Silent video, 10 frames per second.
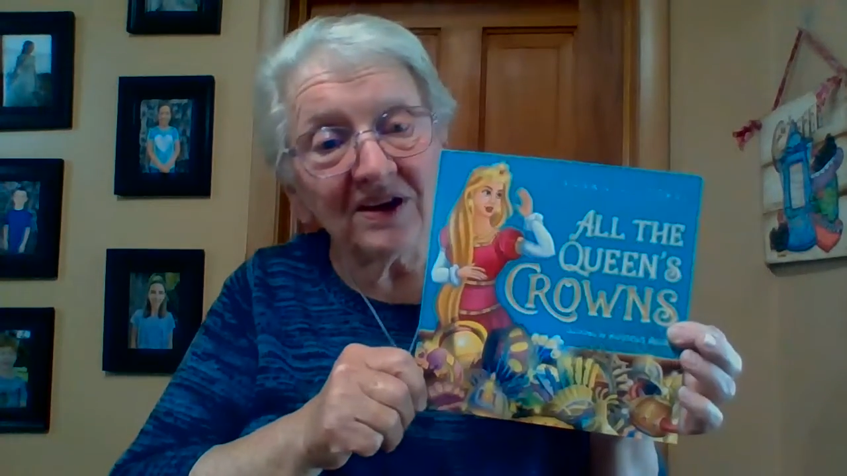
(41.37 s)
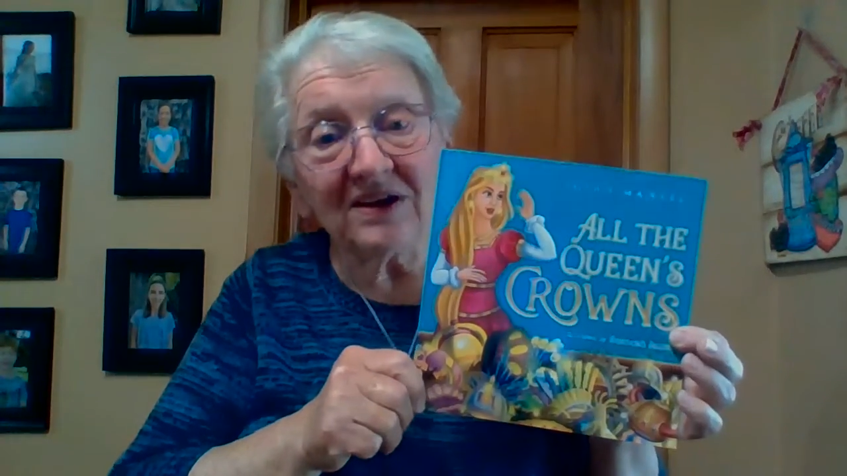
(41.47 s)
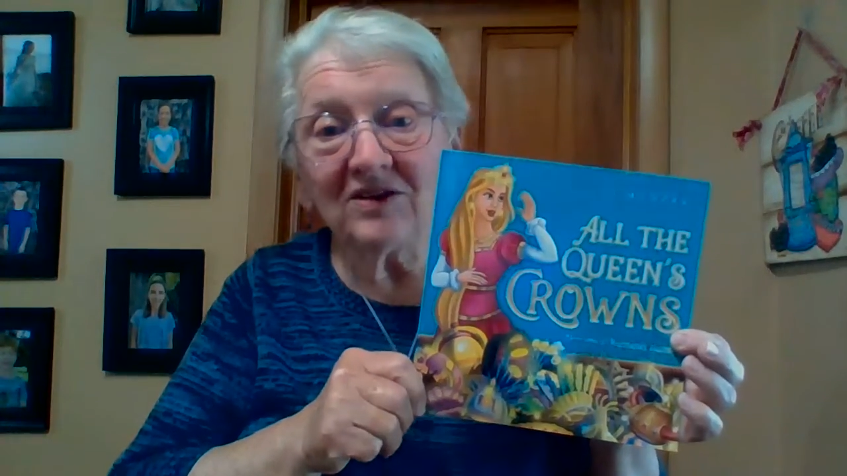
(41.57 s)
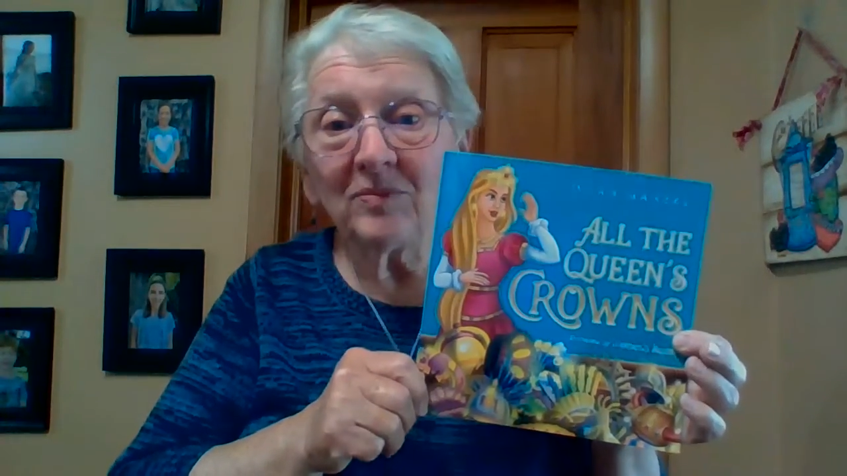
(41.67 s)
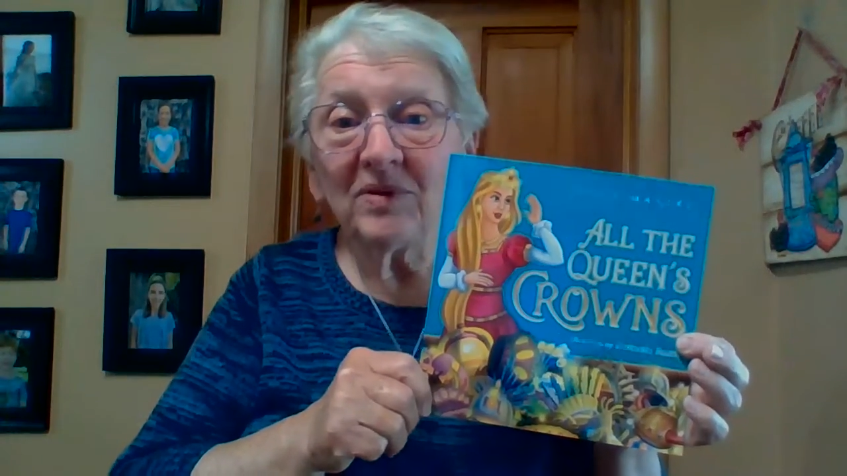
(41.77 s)

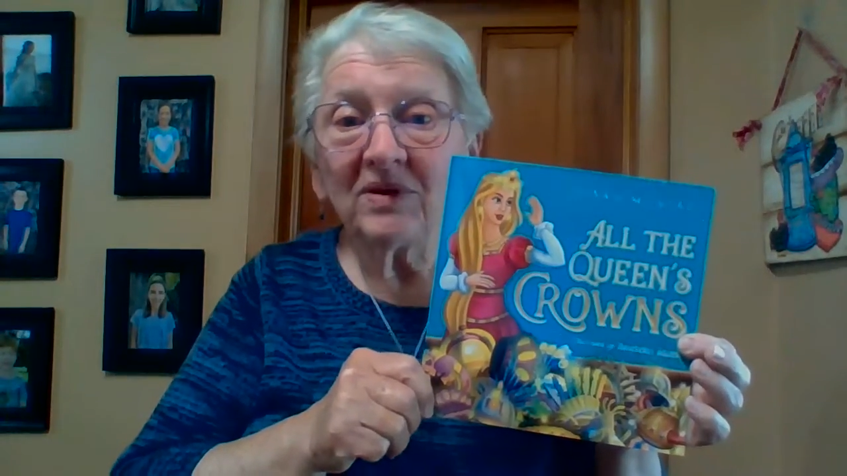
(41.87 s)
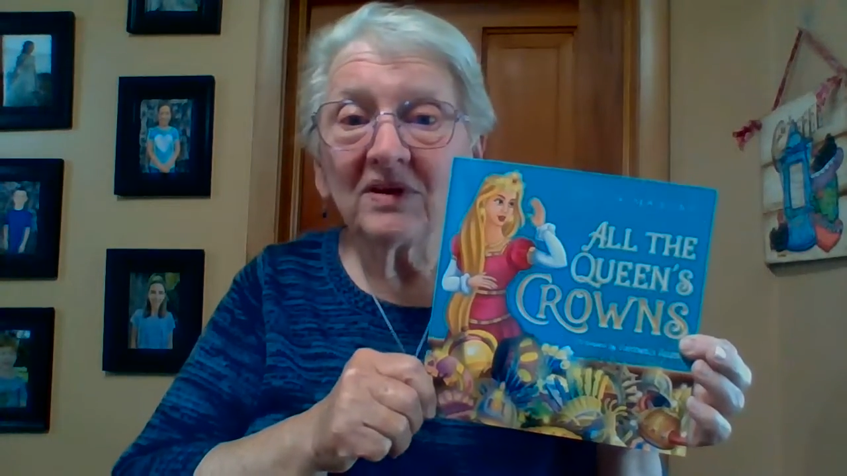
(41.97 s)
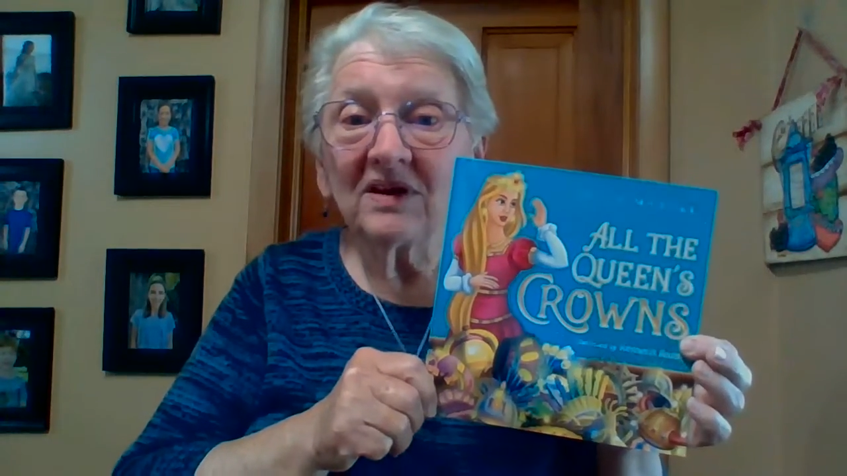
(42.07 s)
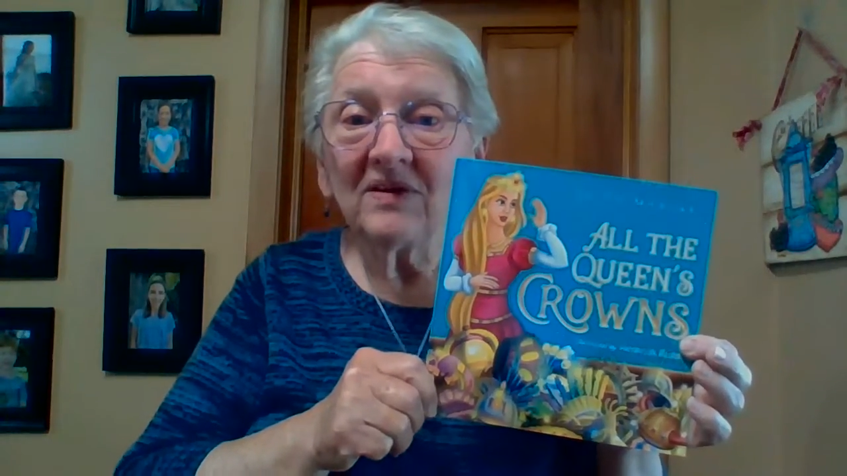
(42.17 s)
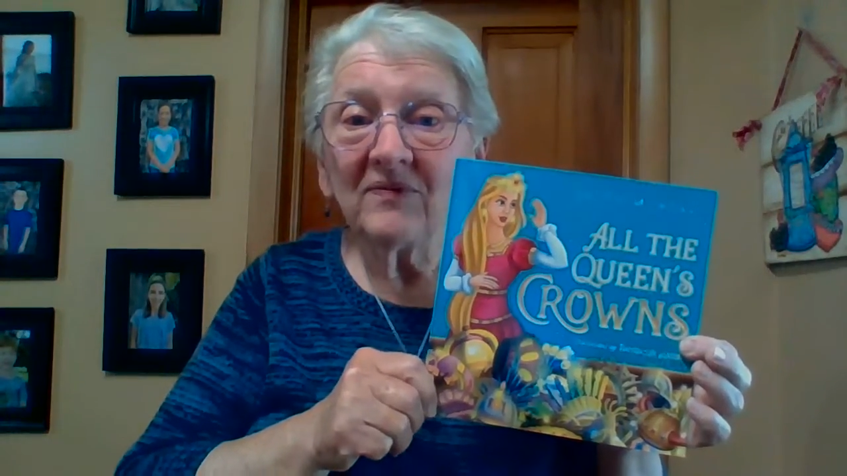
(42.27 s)
Kindle
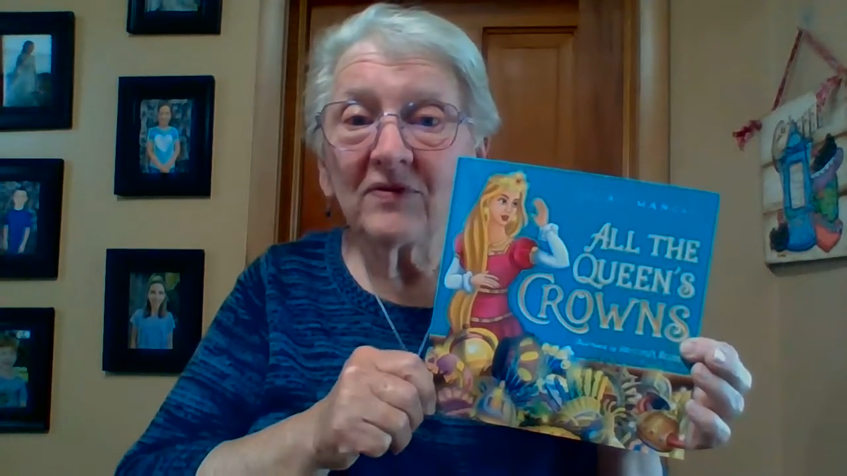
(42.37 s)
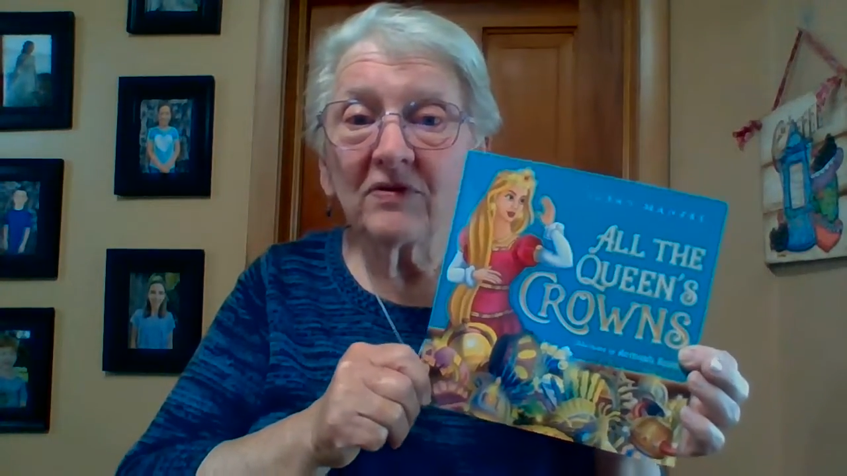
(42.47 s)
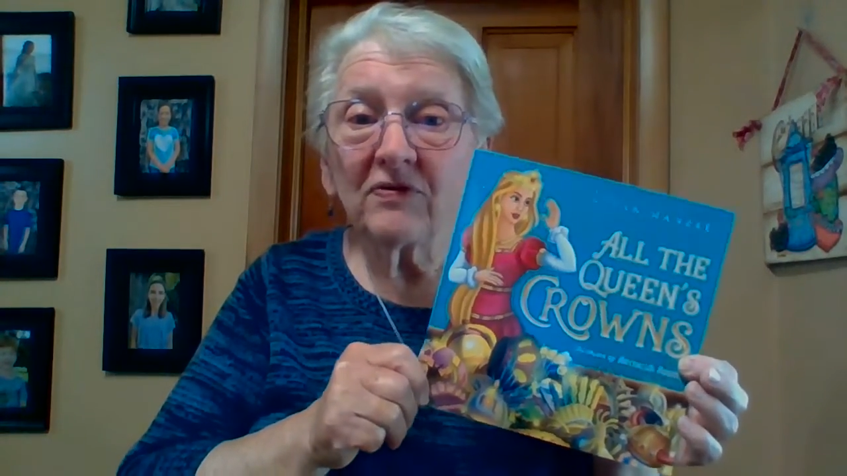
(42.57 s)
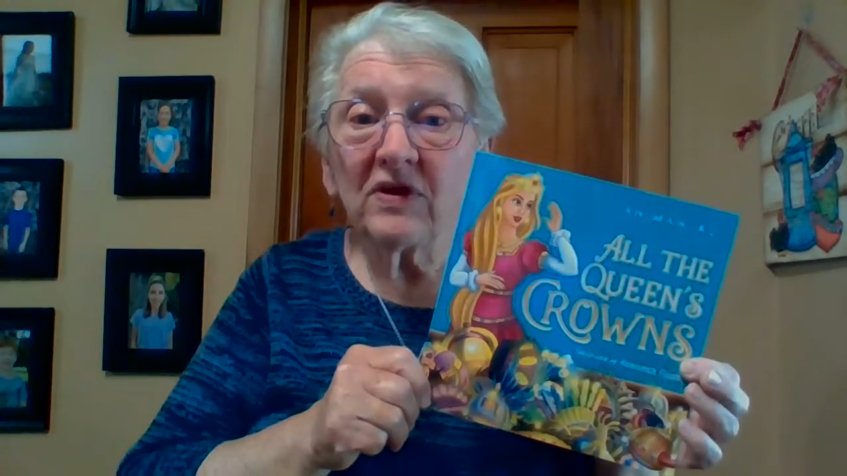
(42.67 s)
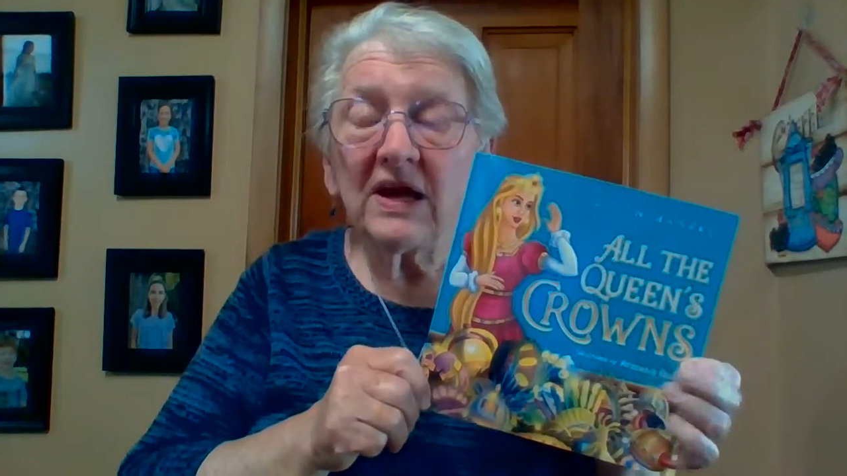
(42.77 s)
book
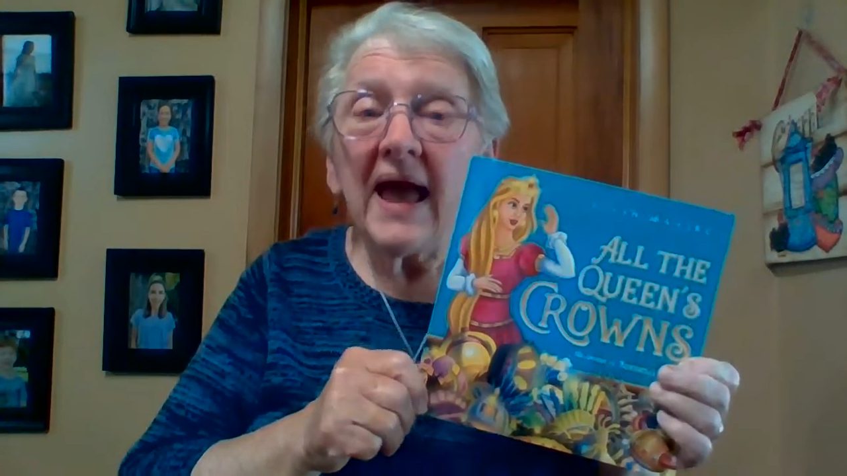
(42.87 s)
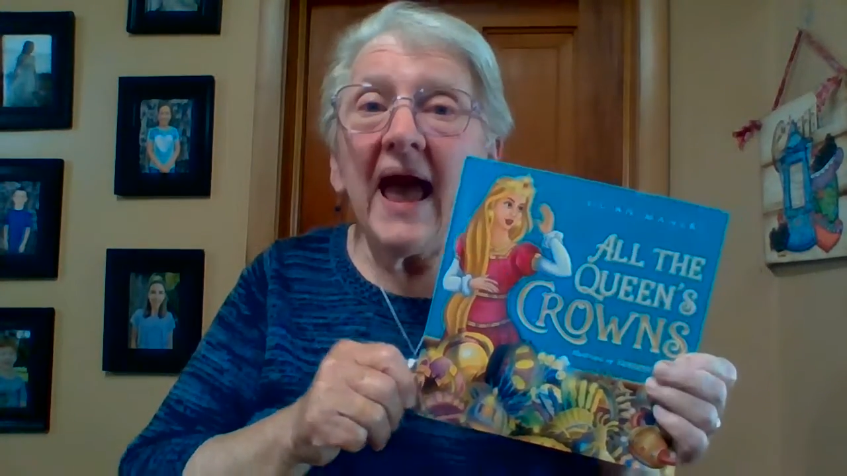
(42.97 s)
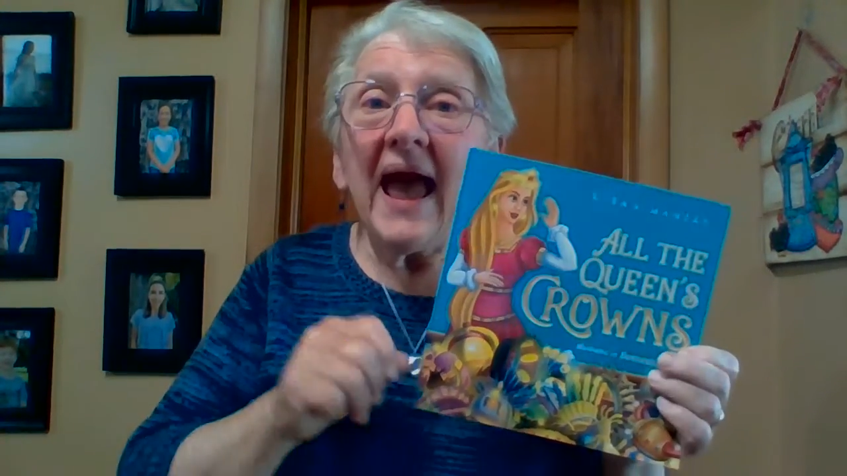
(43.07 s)
for free.